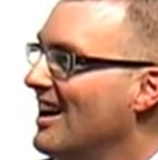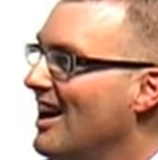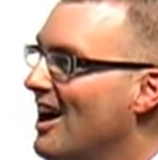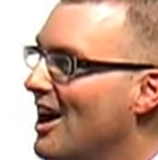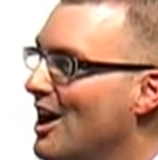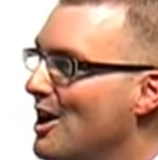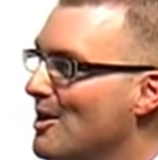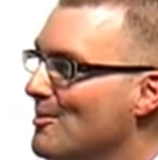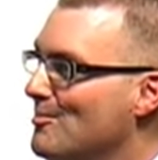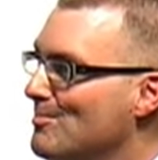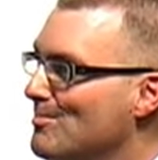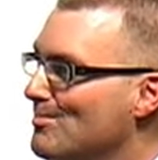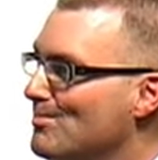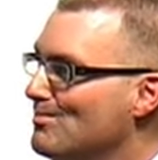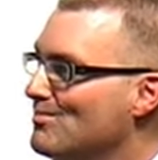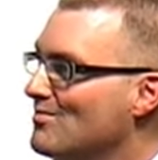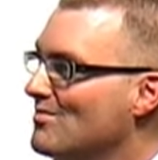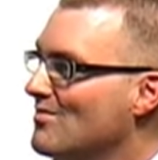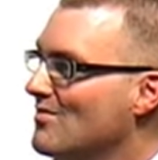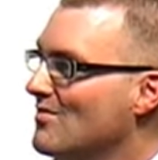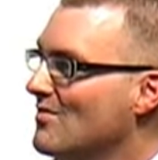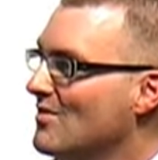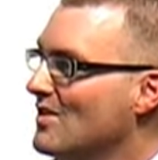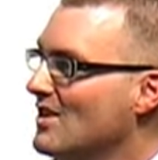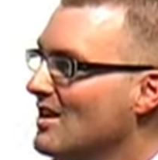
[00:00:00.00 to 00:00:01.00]

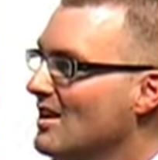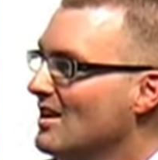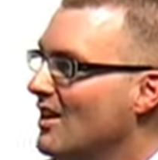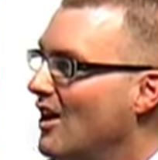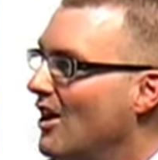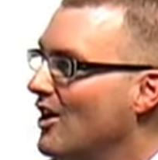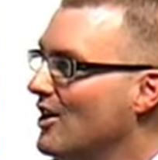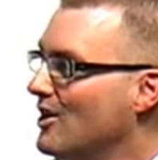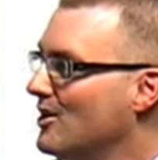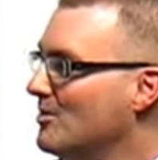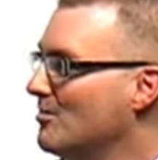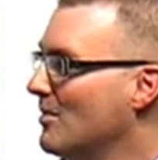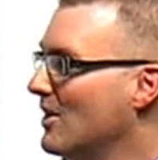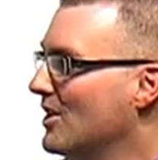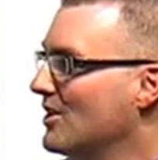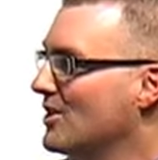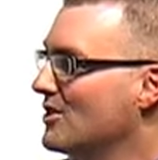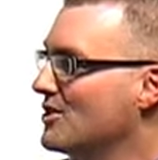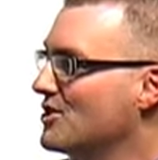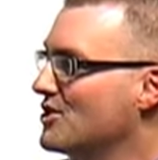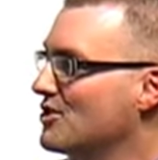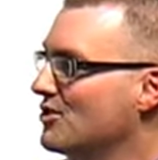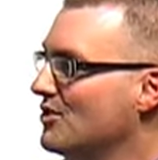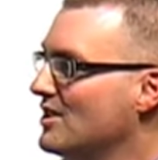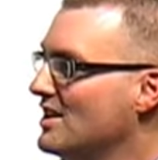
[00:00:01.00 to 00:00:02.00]

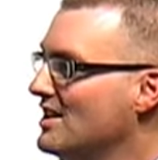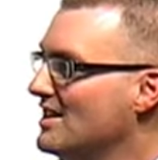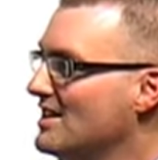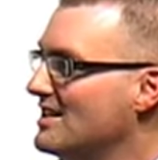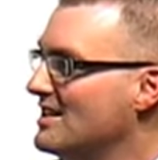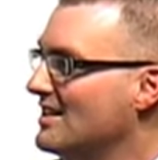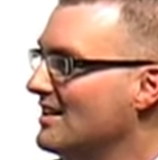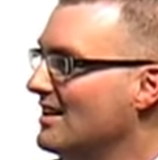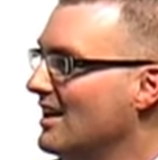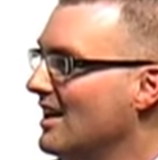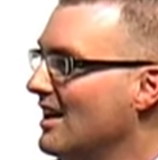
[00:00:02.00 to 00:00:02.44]
Ironmonger Street,